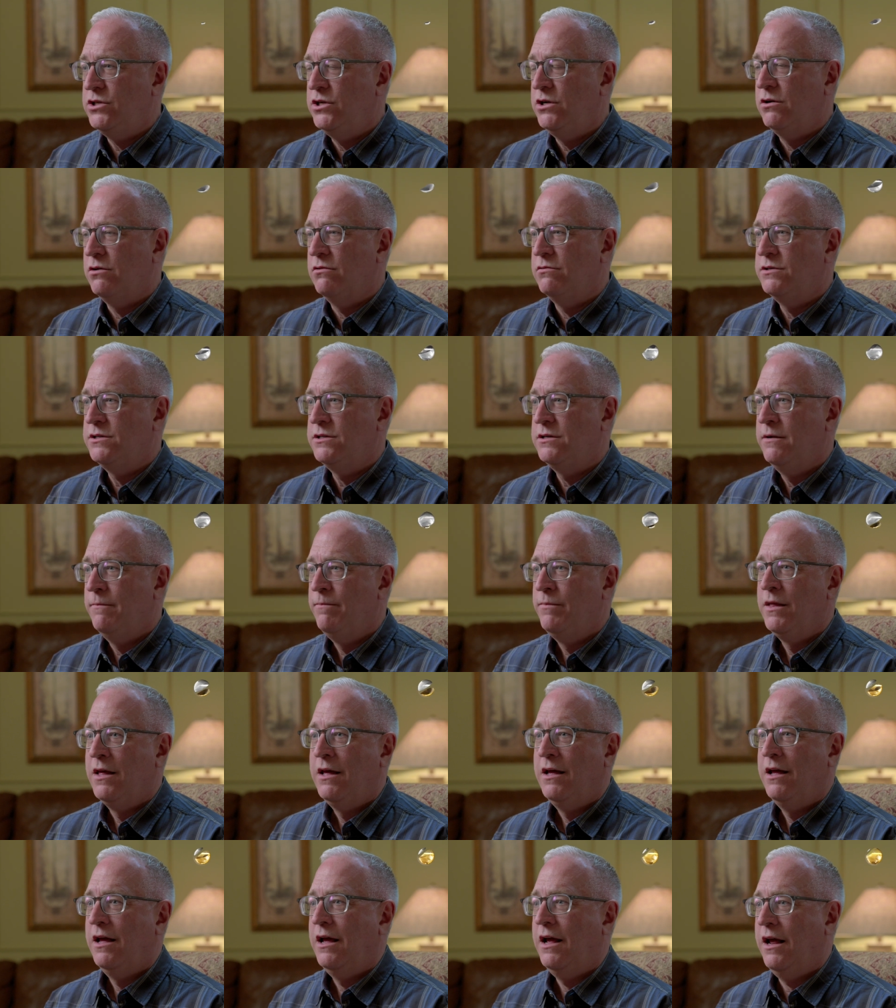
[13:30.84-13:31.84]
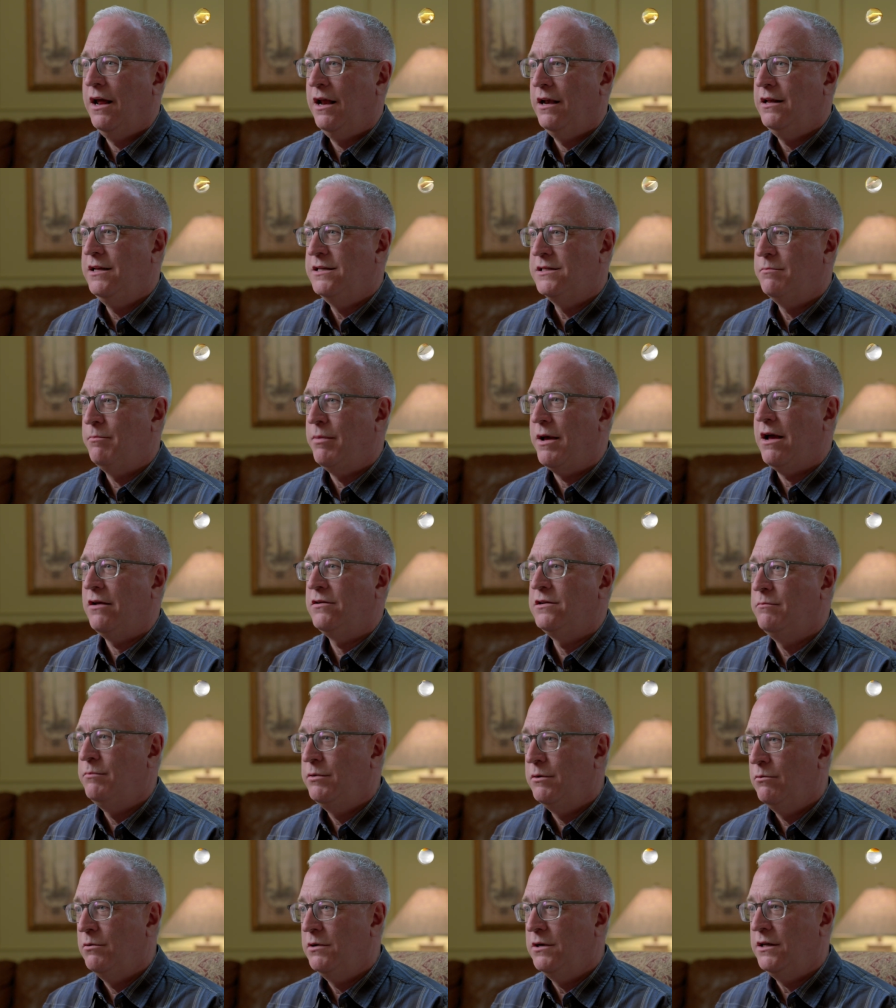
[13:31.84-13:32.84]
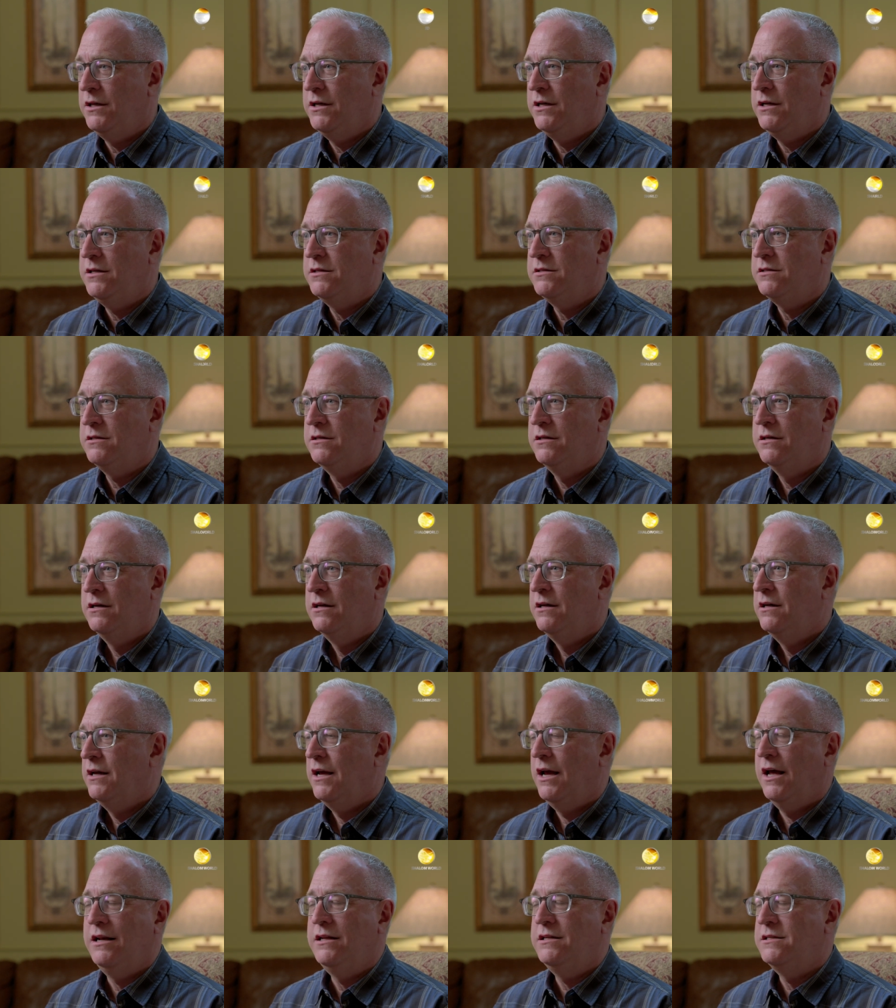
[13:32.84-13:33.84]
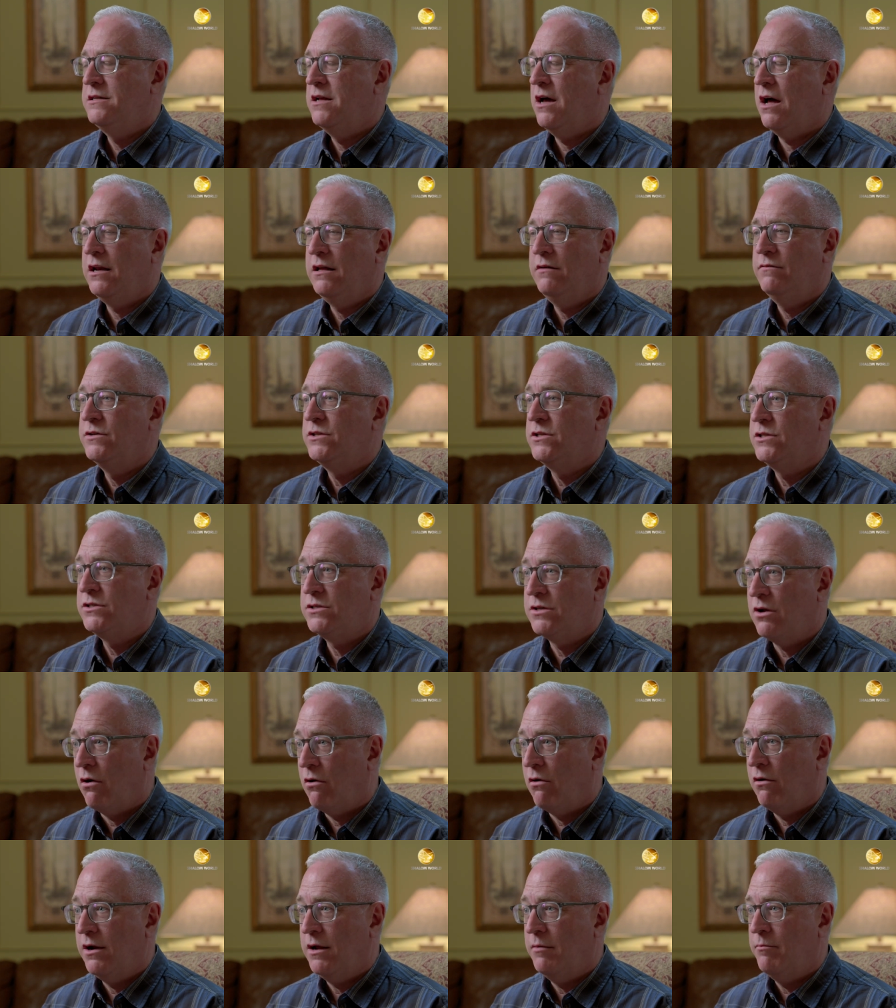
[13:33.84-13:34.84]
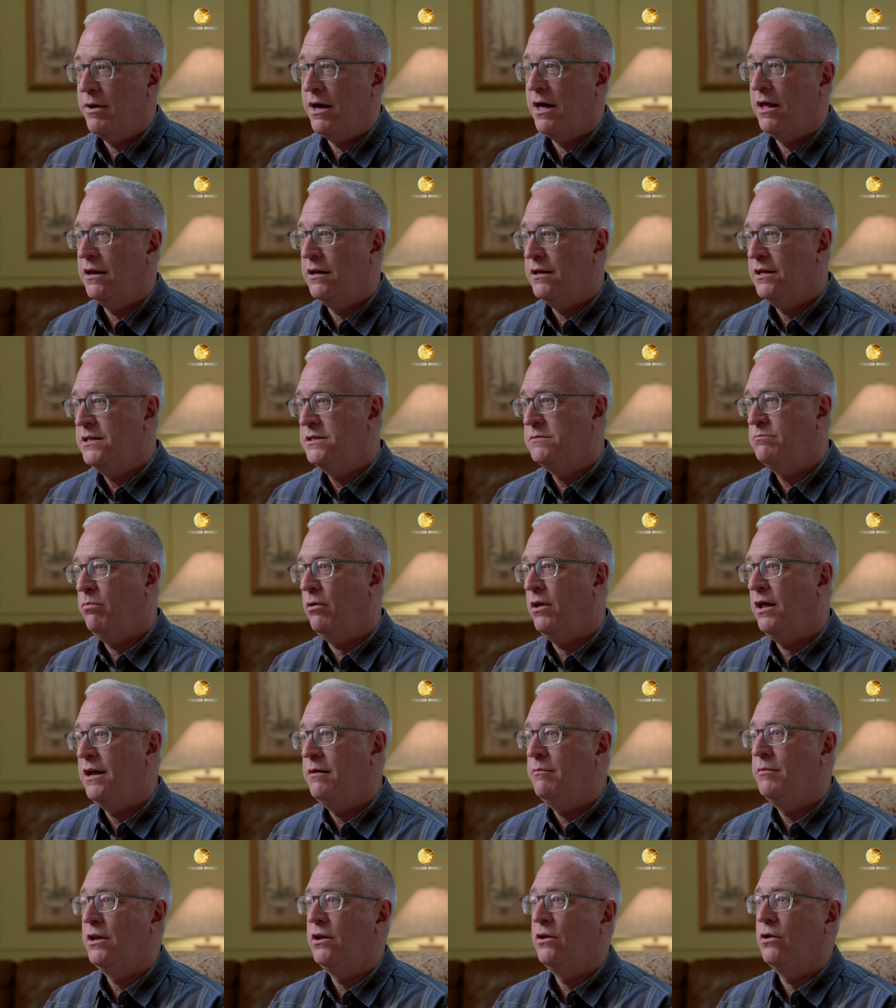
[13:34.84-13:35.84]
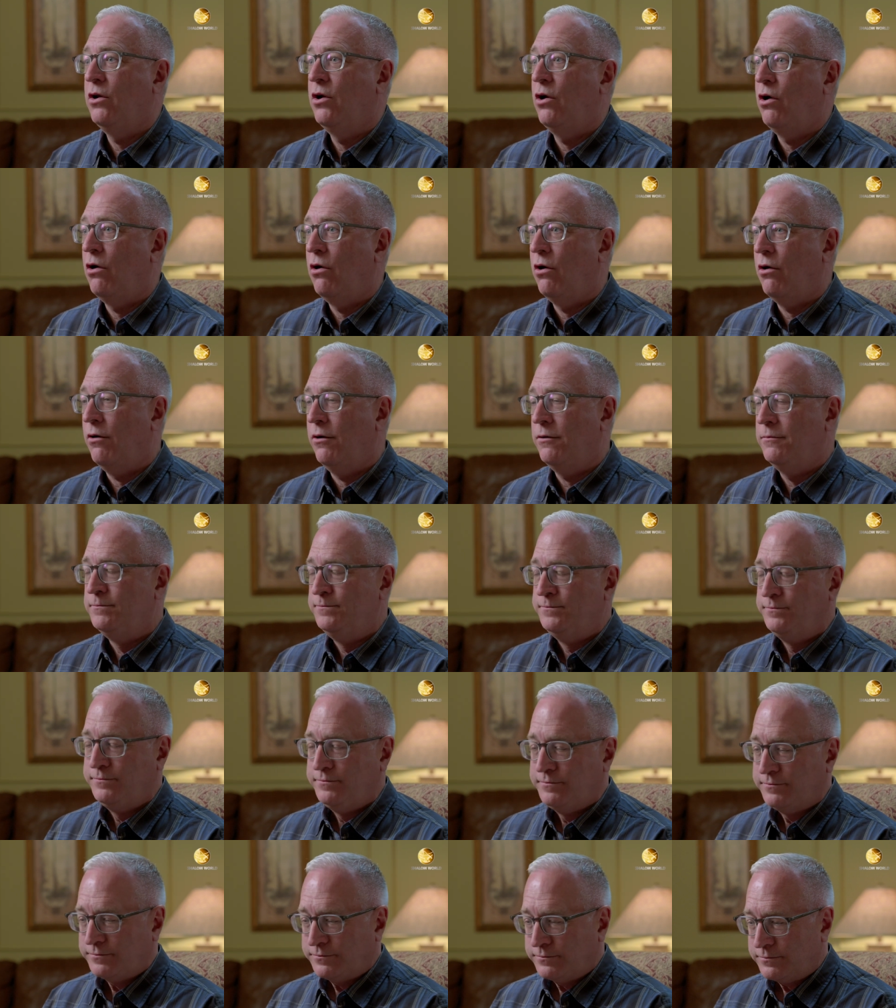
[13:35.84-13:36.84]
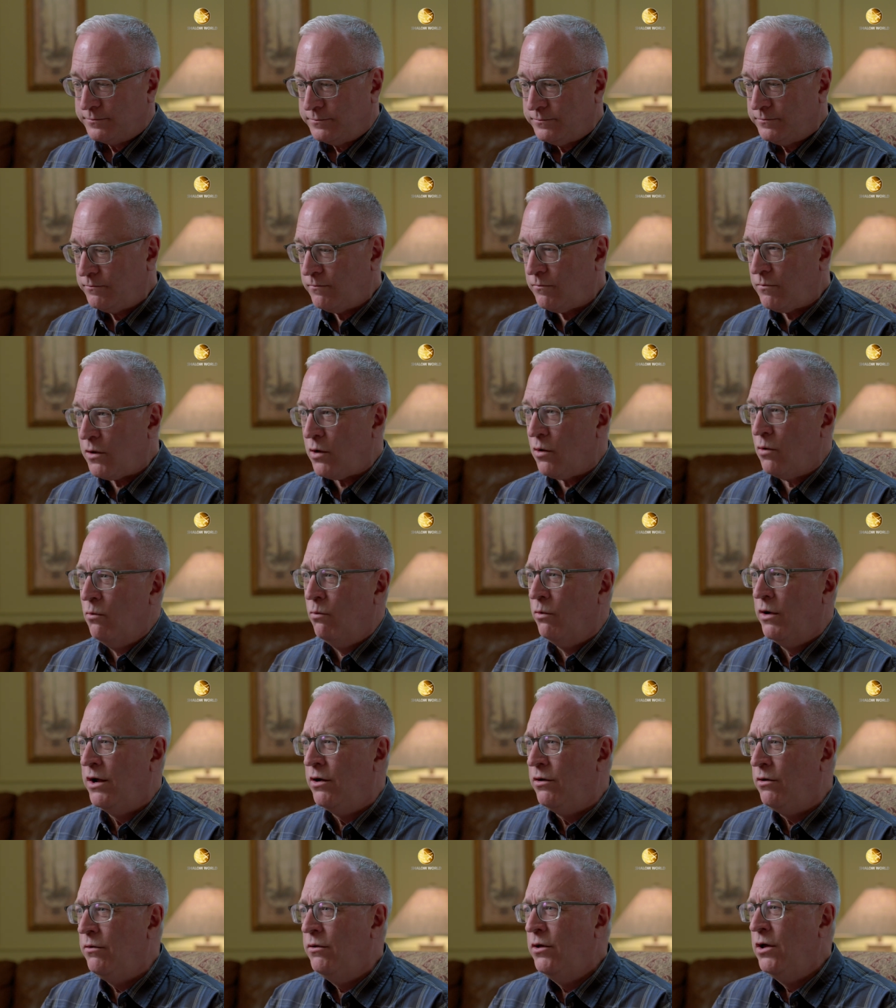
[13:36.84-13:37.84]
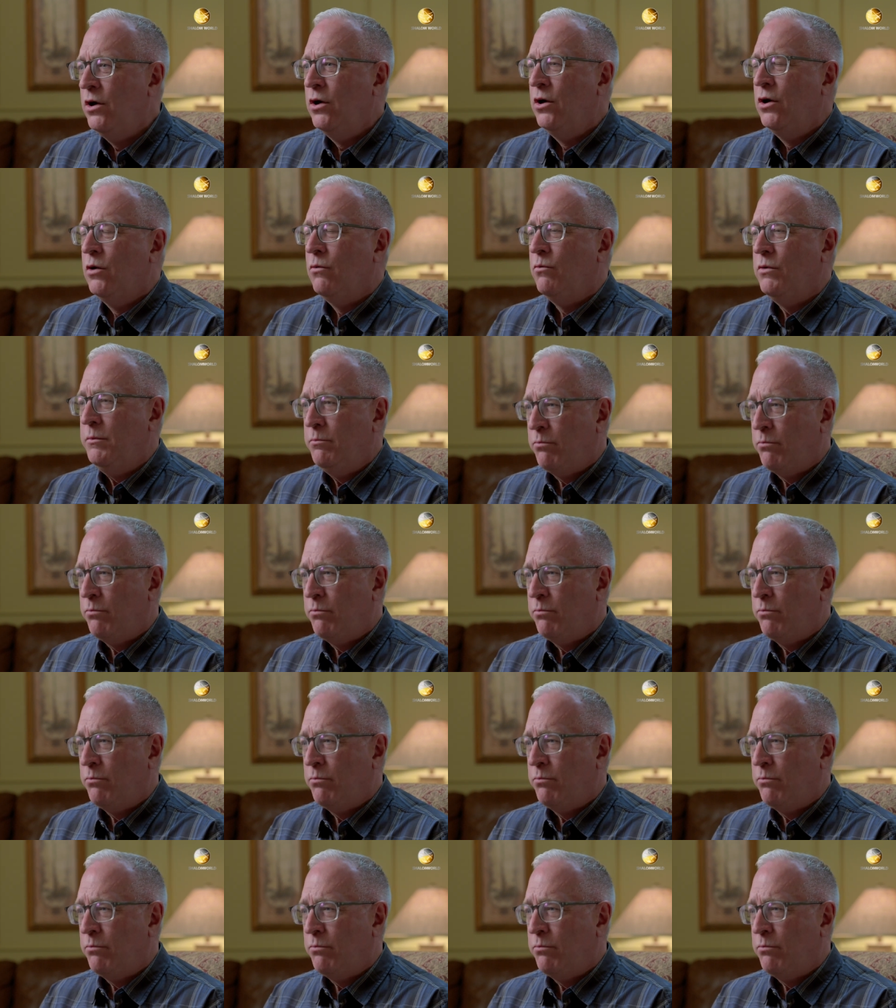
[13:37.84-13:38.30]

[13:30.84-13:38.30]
years and he's about to be released and he's not even sorry about it. He's blaming it on her. Well, we